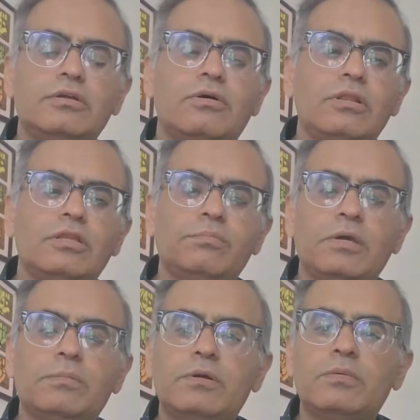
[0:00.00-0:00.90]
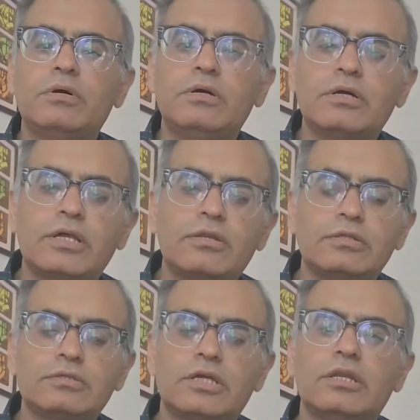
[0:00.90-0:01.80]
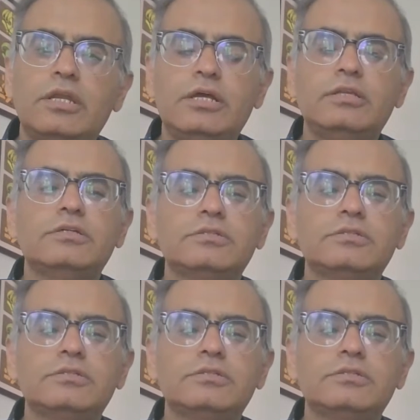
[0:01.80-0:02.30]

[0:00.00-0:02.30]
all the paperwork and then link the